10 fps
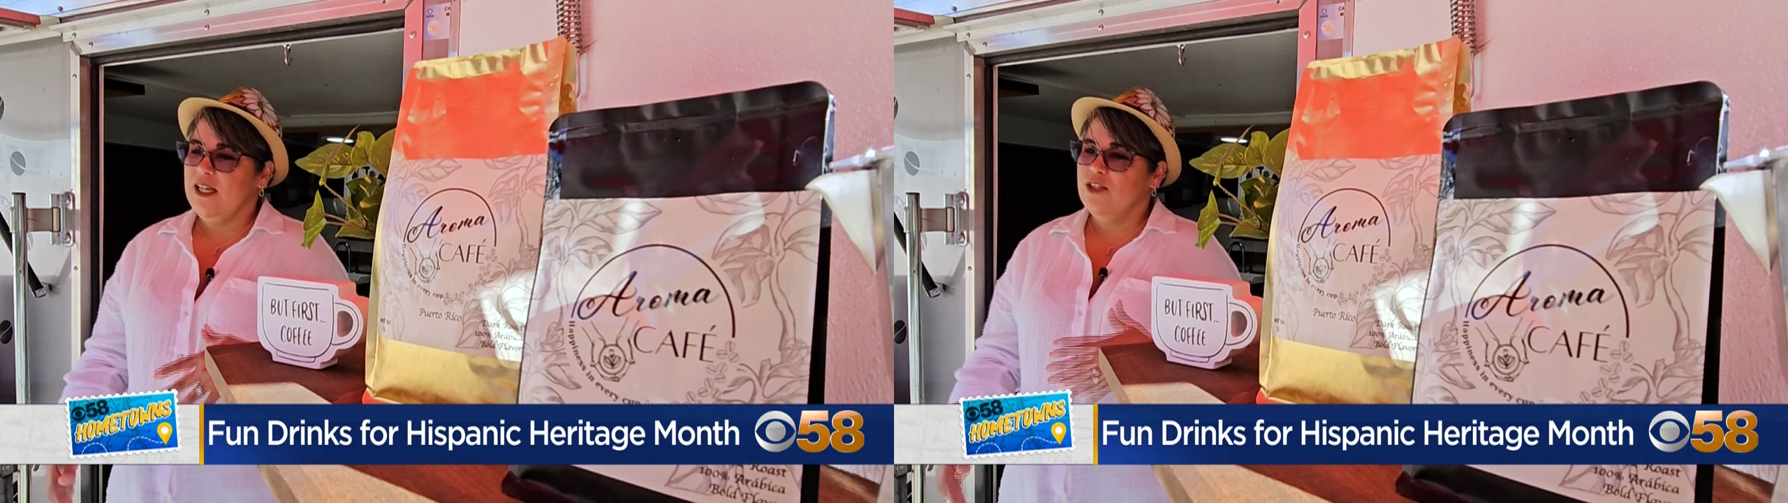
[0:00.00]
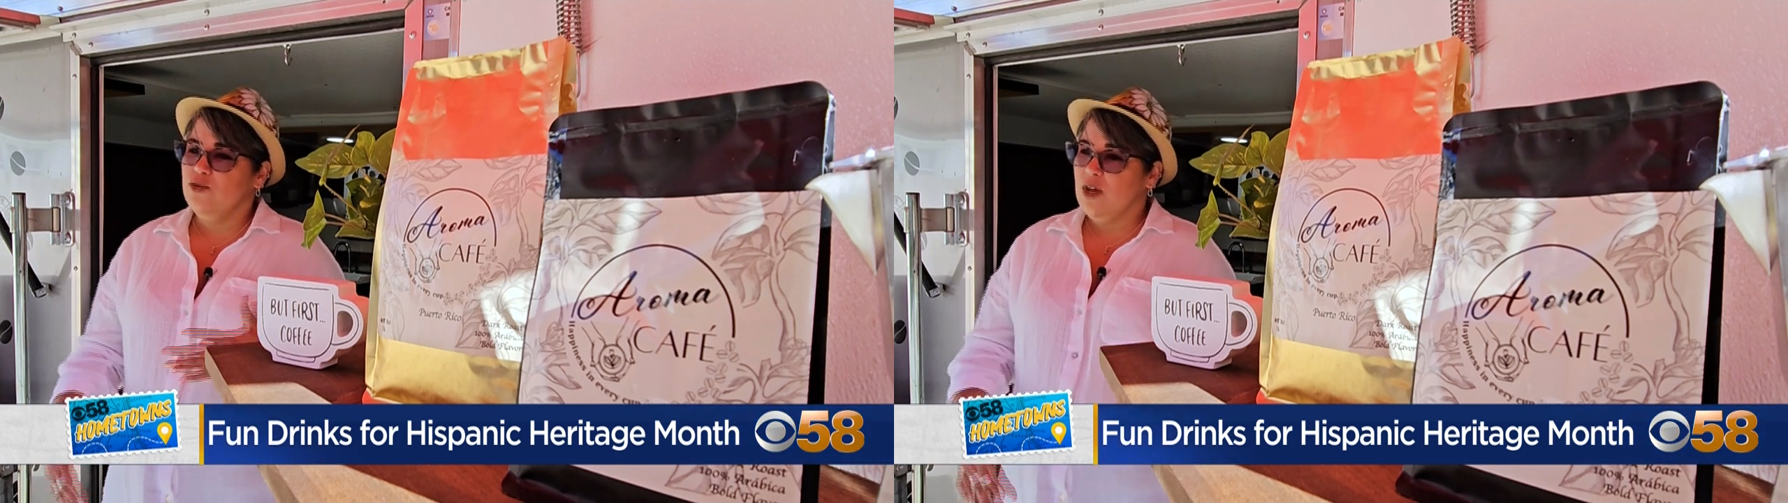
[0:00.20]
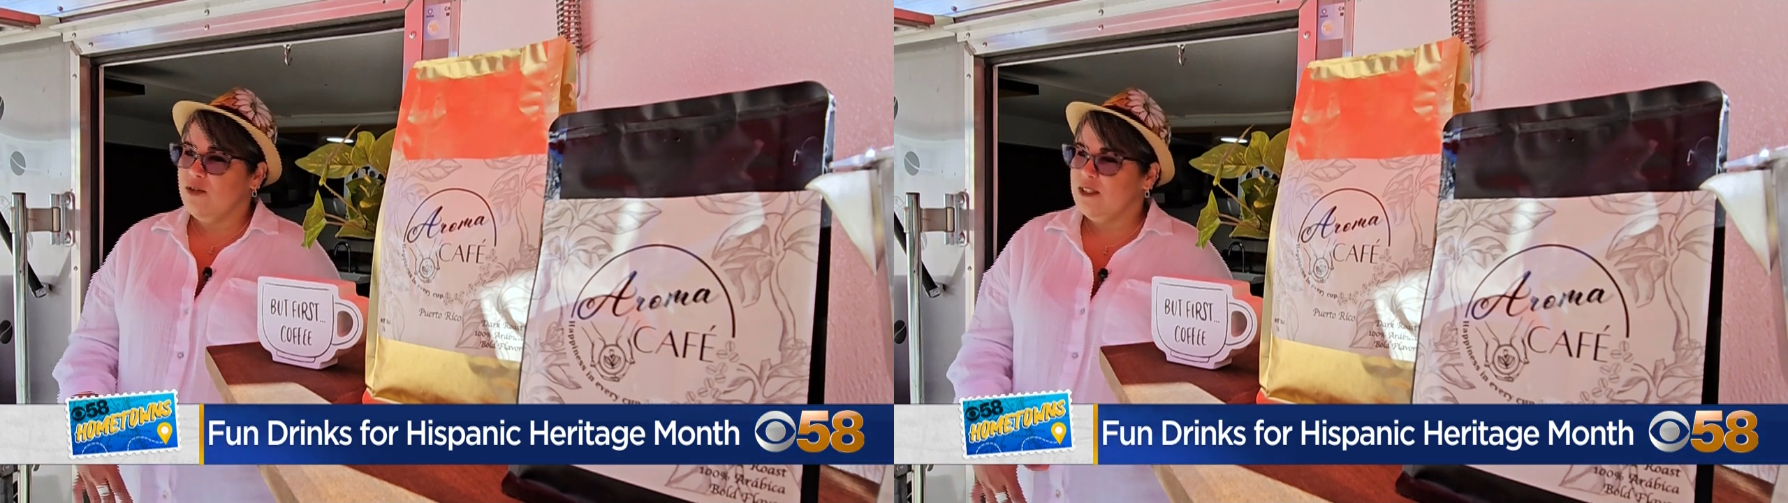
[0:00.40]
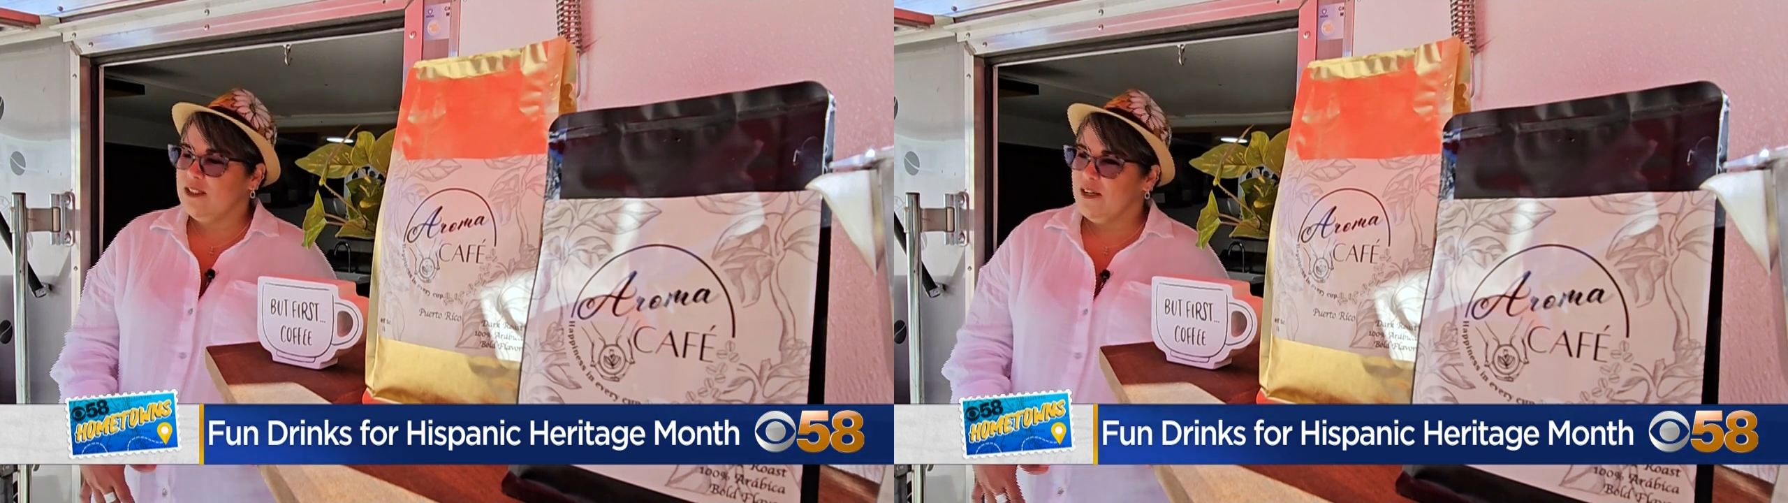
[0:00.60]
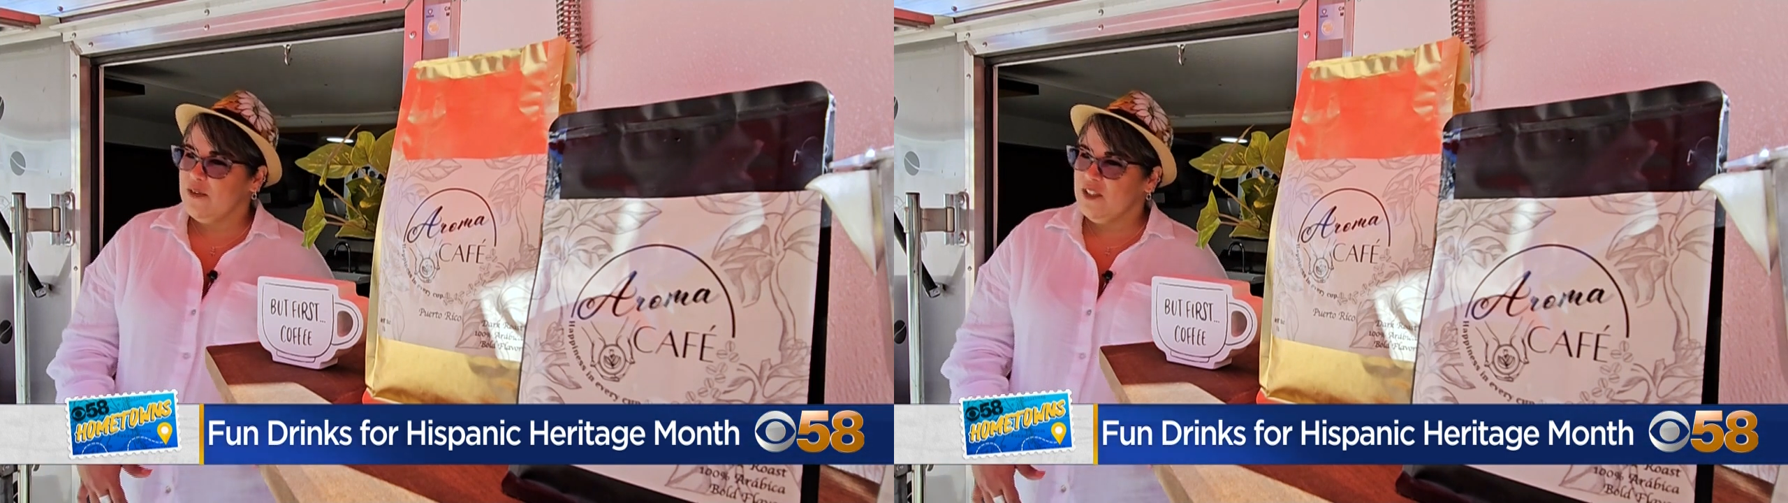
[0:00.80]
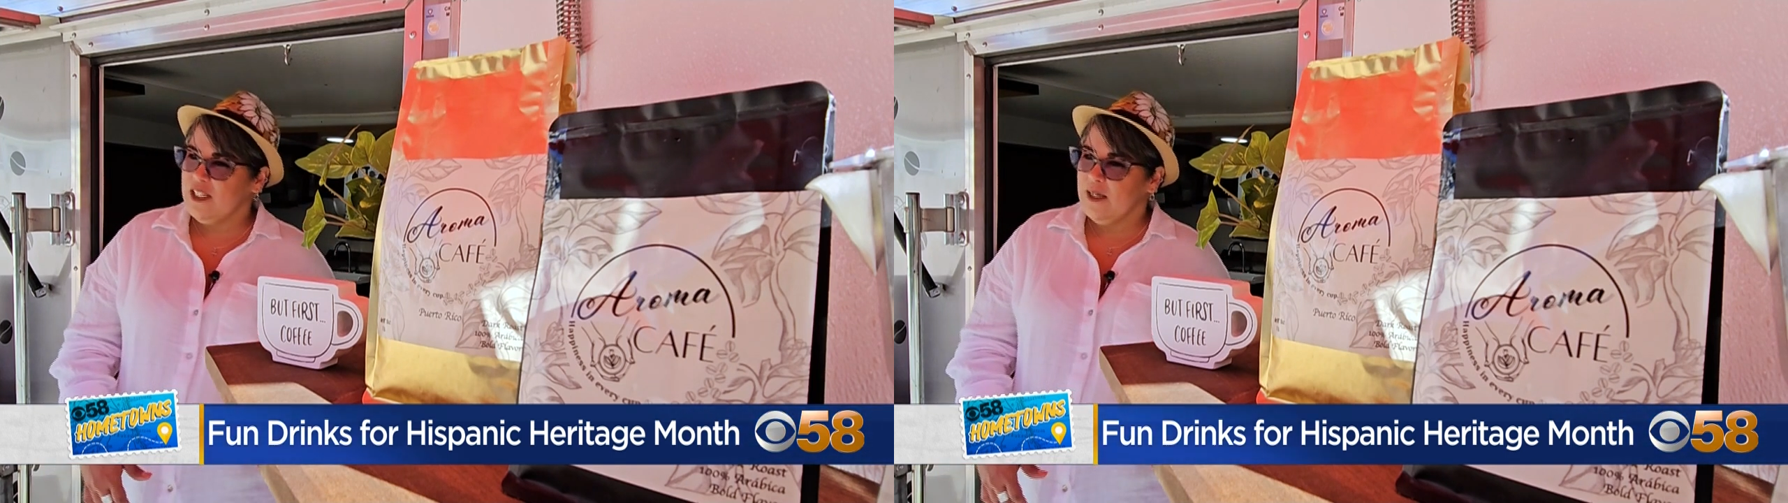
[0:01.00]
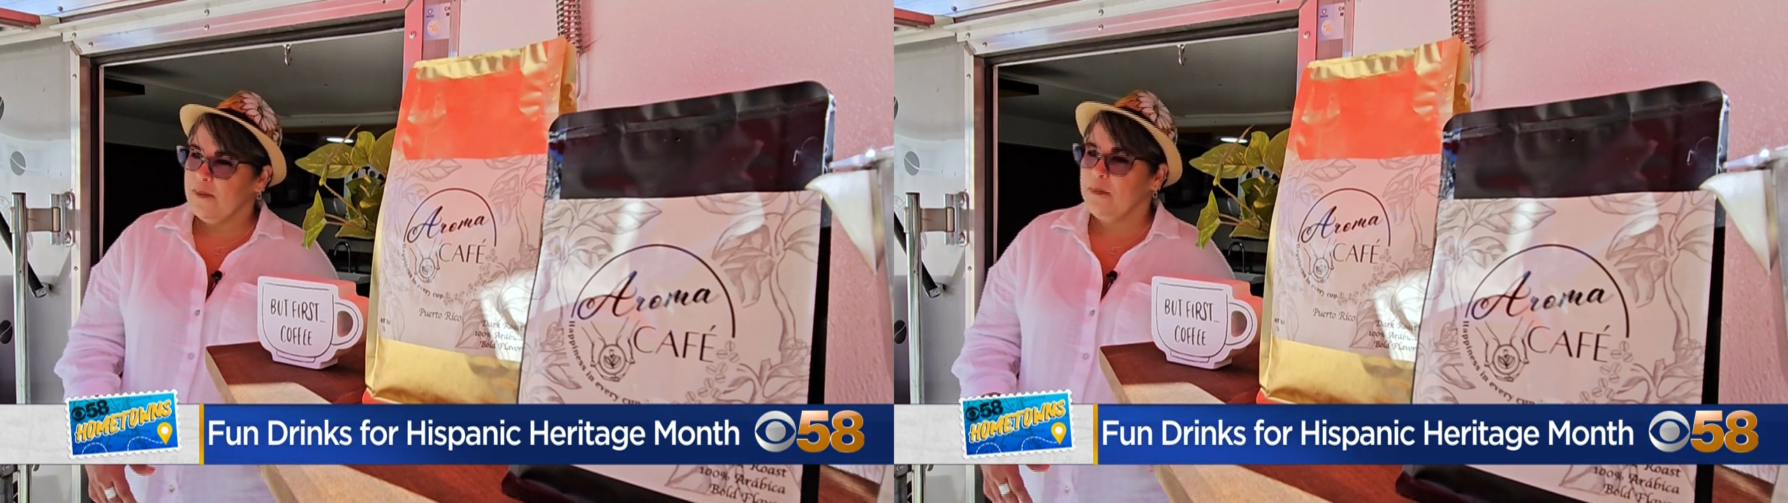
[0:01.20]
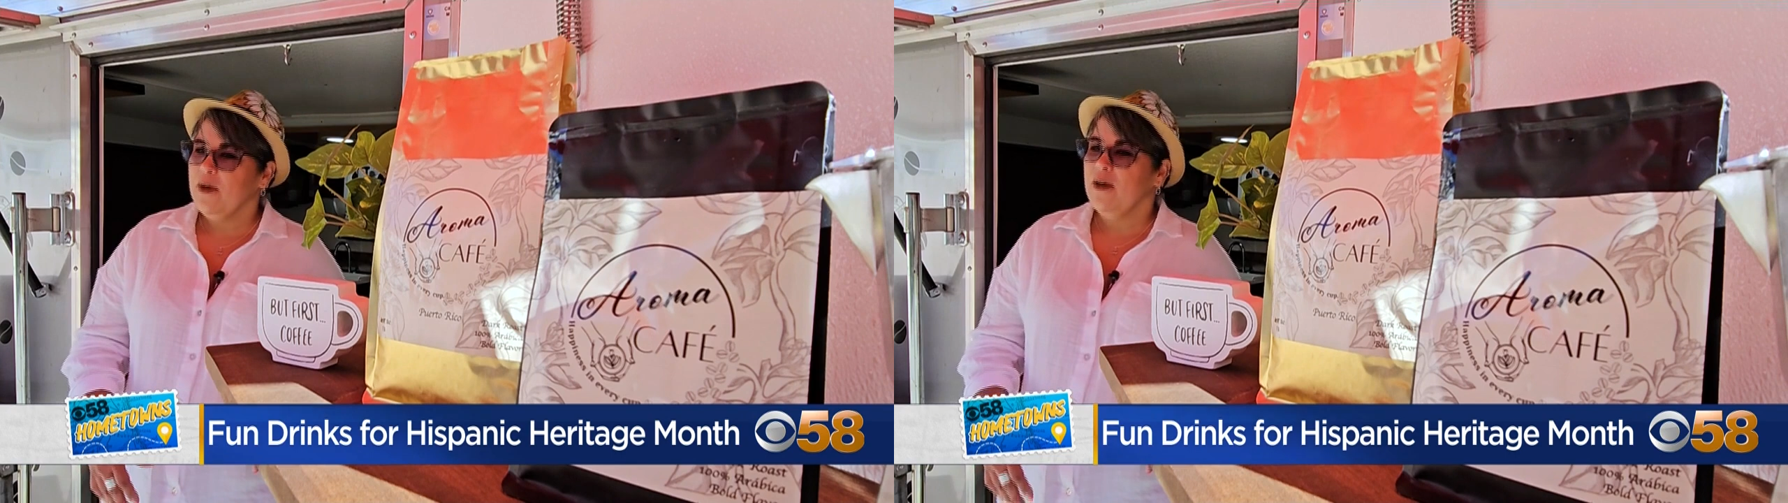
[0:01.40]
in 2017.